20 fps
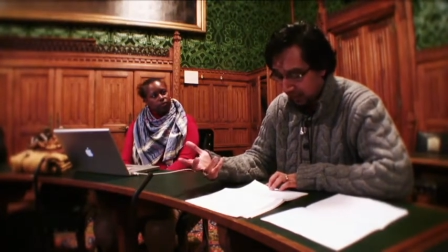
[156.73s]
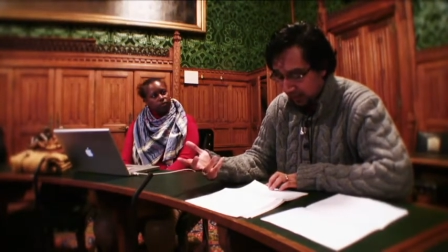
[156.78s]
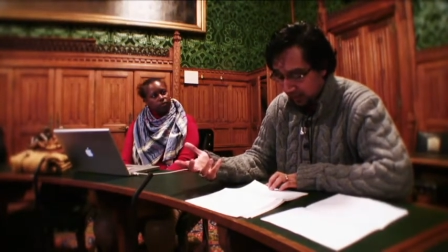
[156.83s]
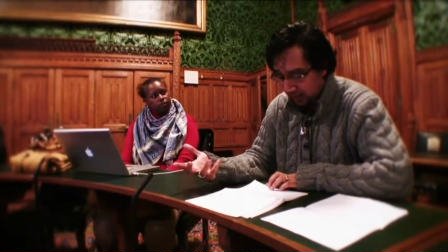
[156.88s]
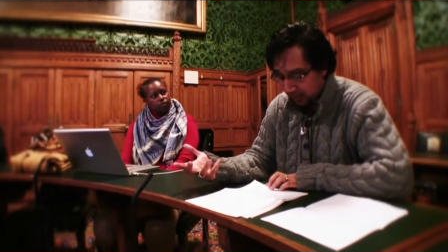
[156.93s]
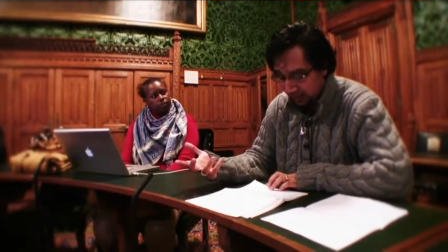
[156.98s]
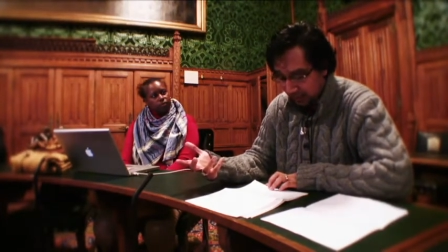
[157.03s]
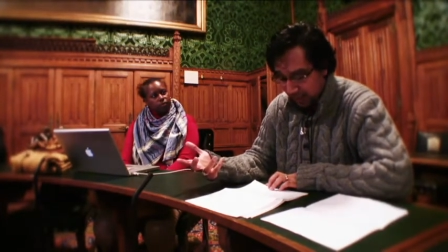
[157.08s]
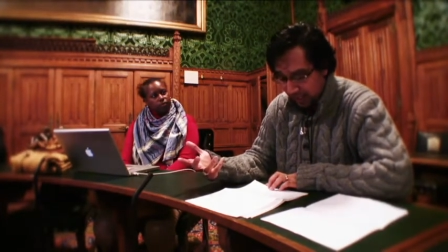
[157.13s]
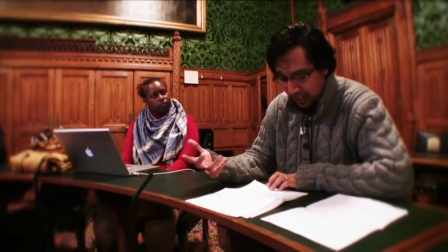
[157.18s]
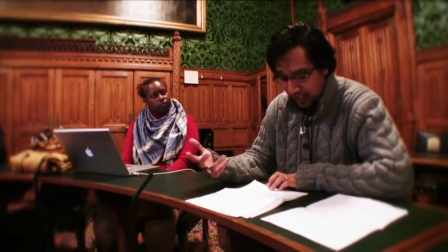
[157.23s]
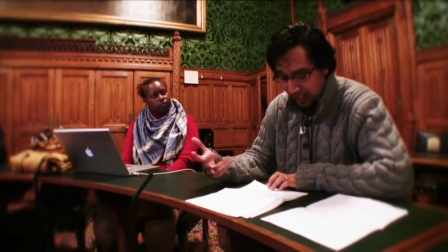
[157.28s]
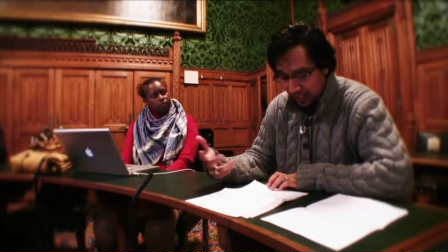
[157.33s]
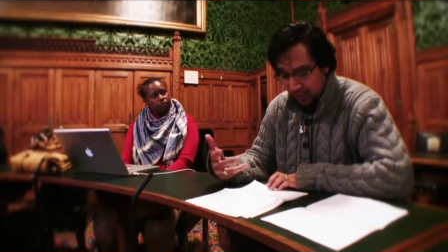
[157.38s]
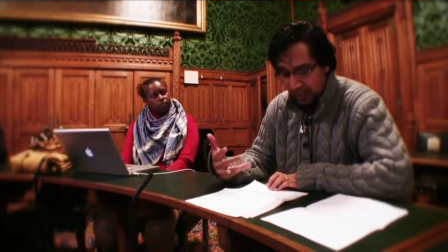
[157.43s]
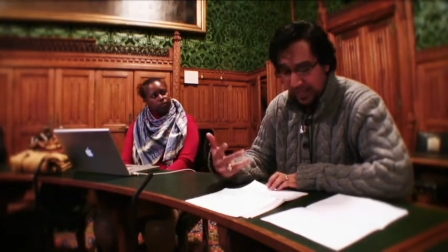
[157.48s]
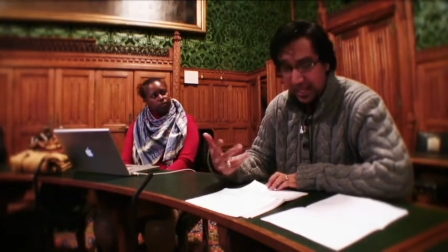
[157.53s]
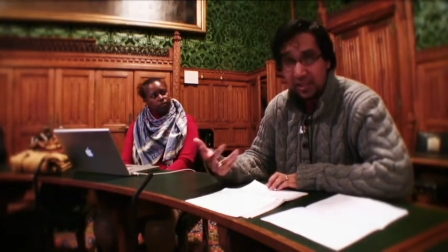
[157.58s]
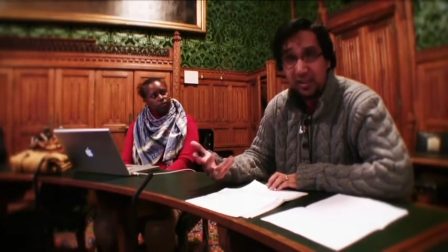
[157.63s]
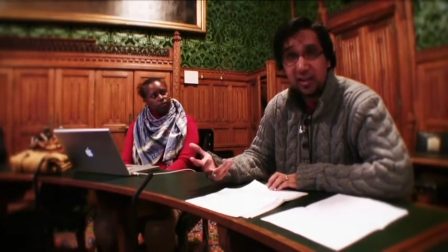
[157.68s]
as
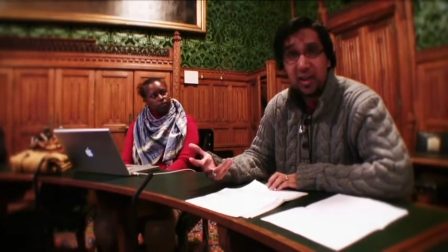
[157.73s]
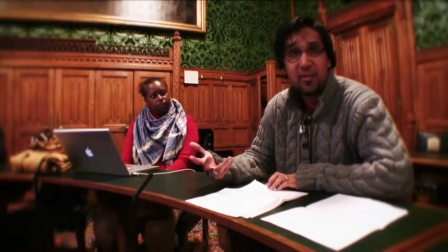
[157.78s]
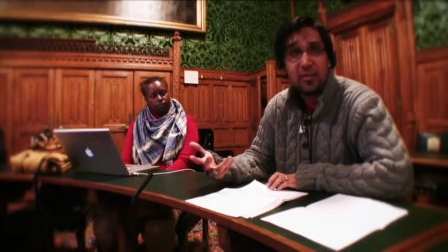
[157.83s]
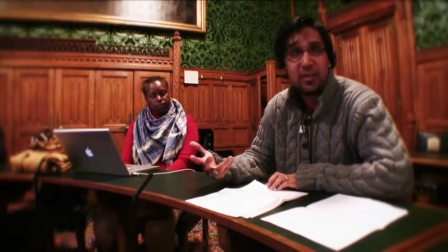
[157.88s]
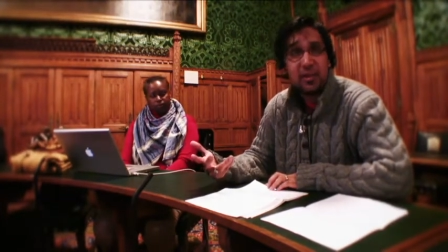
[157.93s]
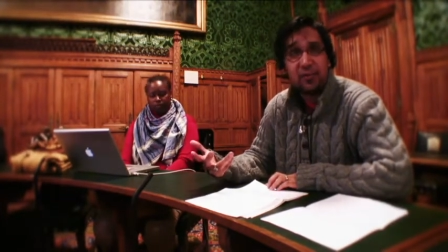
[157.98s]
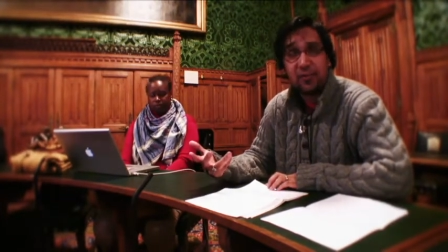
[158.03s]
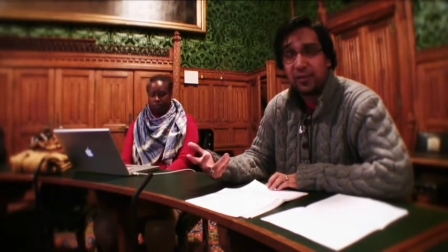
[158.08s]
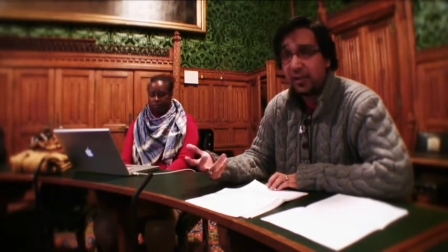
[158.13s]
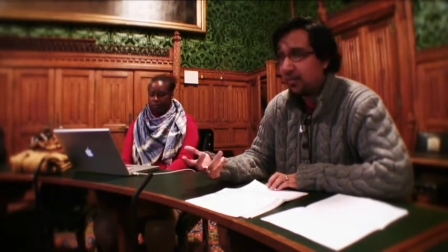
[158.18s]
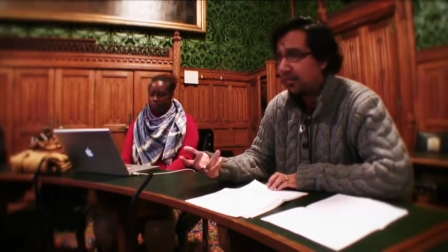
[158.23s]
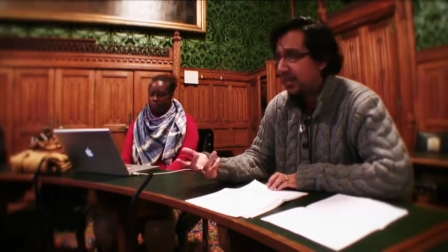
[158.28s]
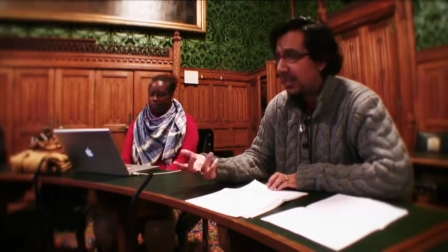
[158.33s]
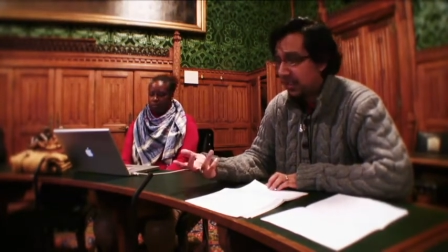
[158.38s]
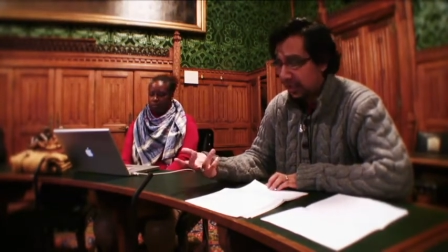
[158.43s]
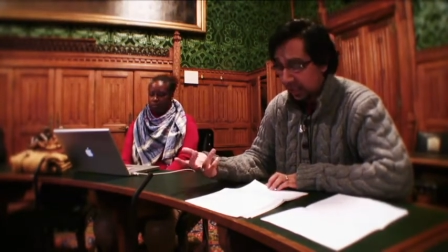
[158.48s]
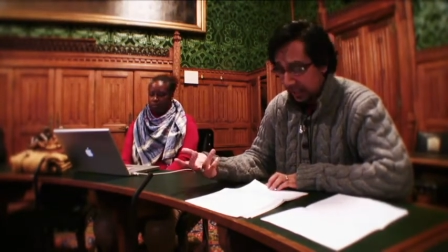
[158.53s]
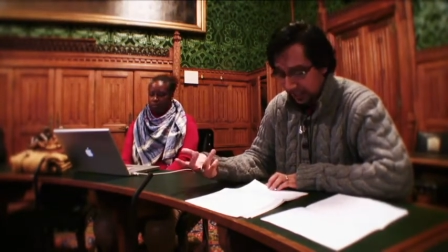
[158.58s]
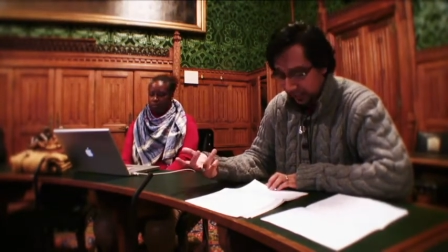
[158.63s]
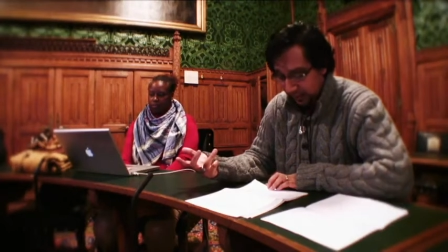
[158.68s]
Islamist
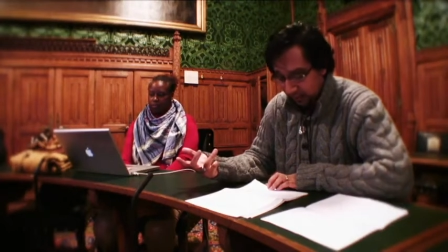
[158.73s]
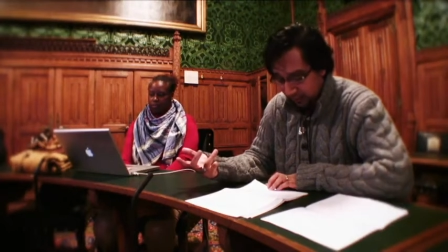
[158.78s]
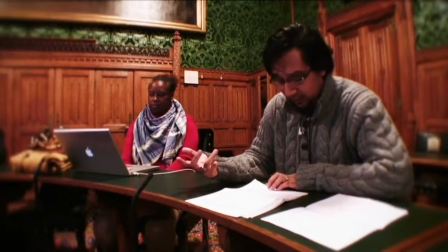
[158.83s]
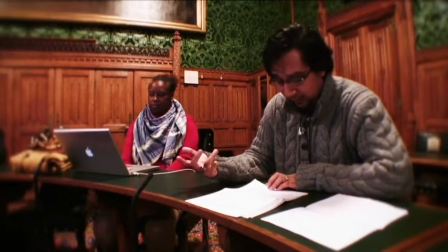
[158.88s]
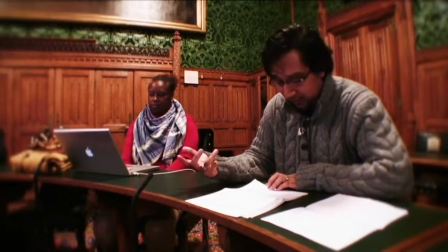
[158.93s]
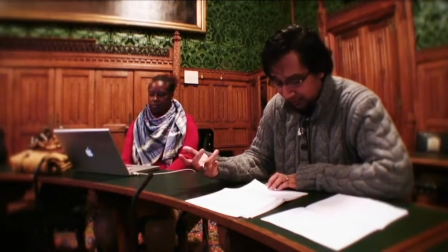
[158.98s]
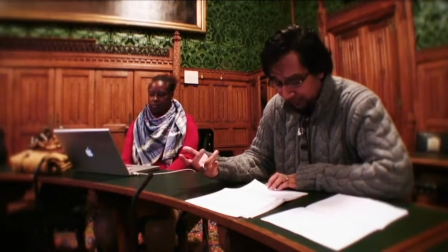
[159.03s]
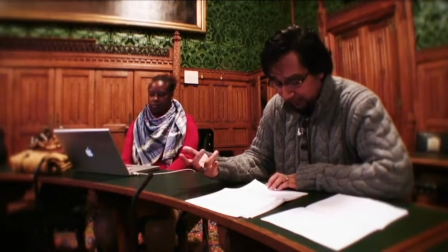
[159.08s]
fundamentalists.